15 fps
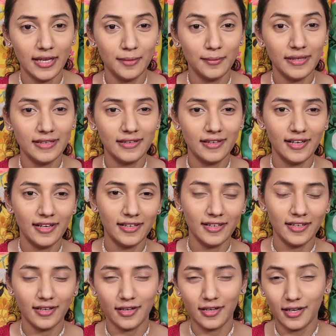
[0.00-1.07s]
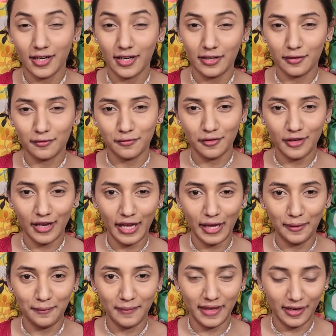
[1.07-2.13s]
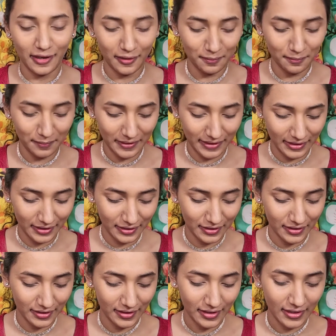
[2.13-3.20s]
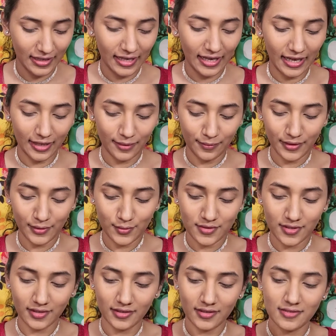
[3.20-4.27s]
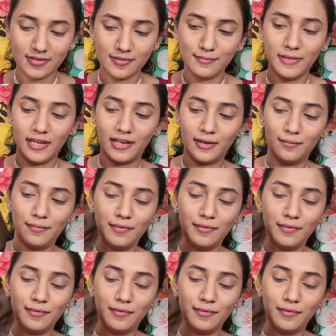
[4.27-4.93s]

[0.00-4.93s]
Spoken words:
I'll be creating a colorful eye makeup and I'll be using this Makeup